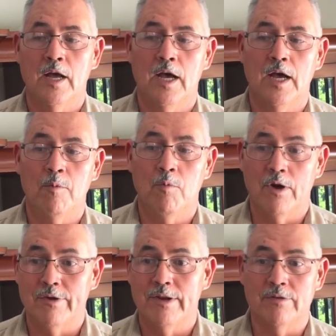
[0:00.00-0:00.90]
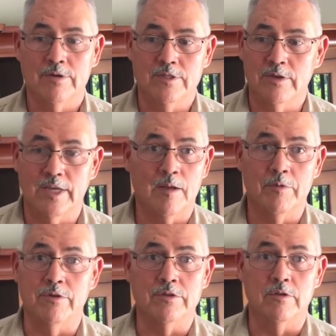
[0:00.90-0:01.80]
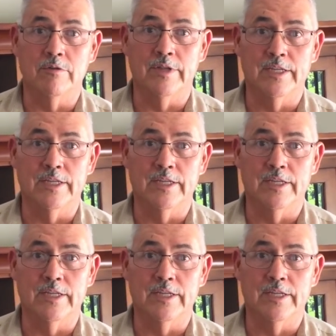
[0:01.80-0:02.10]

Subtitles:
Water heater is only a couple years old.